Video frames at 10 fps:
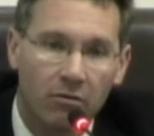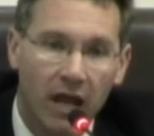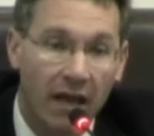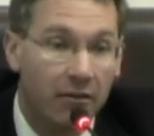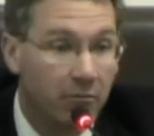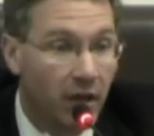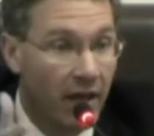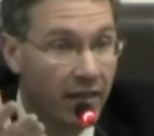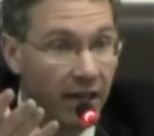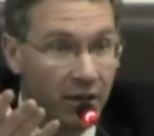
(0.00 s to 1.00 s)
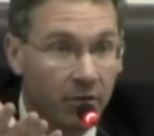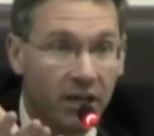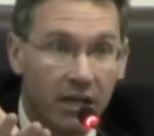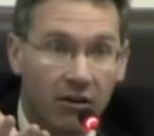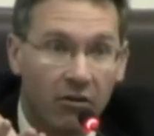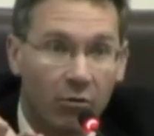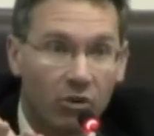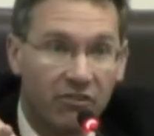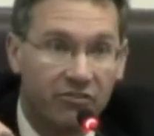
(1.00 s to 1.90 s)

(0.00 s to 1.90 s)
and, and they come in here and we